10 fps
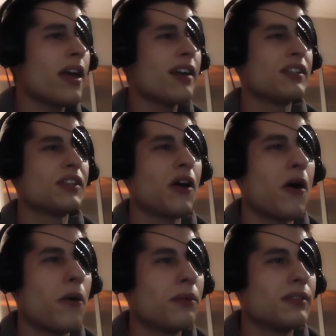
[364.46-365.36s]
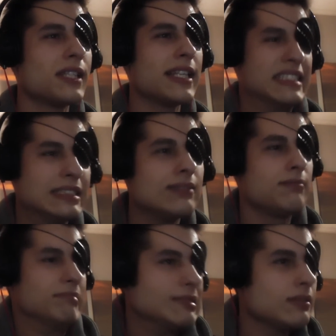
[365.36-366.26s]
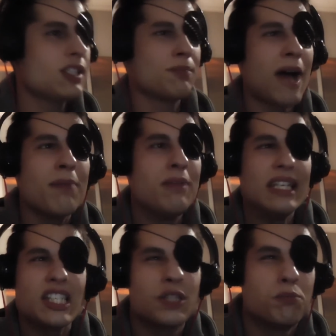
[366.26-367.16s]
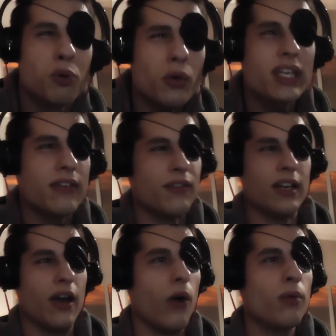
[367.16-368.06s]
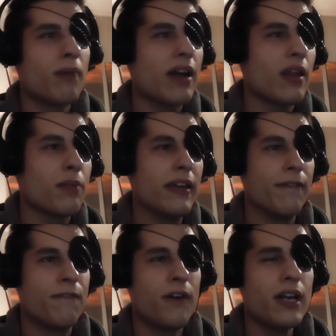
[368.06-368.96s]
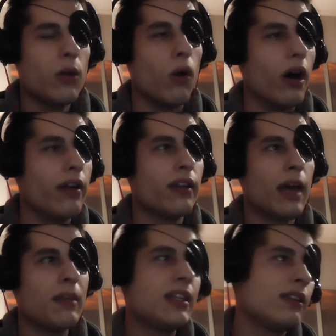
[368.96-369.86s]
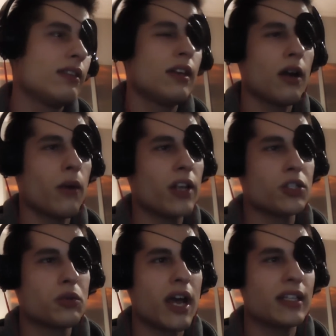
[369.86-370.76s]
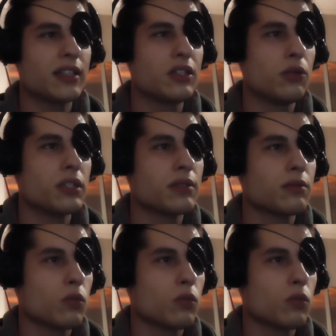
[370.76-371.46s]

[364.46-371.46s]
okay, so this might be a spooky video. Might not be a funny one. I mean, the, the other one I just reacted to was.